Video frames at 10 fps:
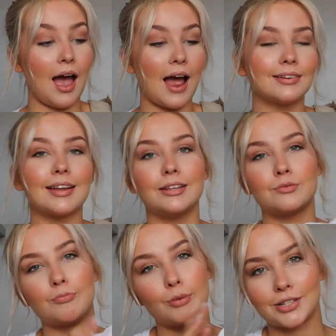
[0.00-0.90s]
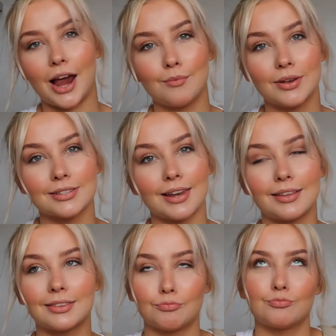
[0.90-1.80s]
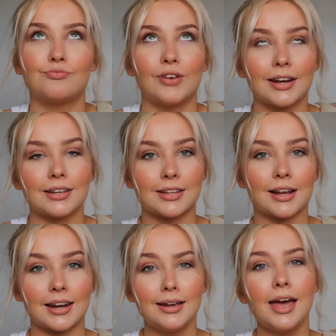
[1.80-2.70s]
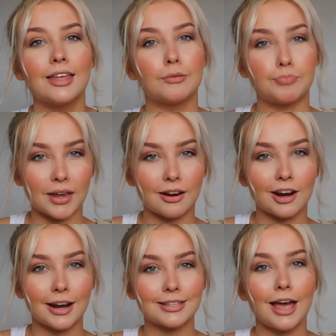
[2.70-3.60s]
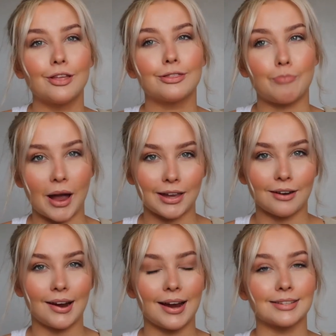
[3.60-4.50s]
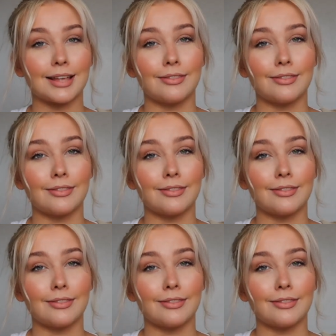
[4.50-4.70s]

and it's pajamas like realistically the bigger it is the baggier it is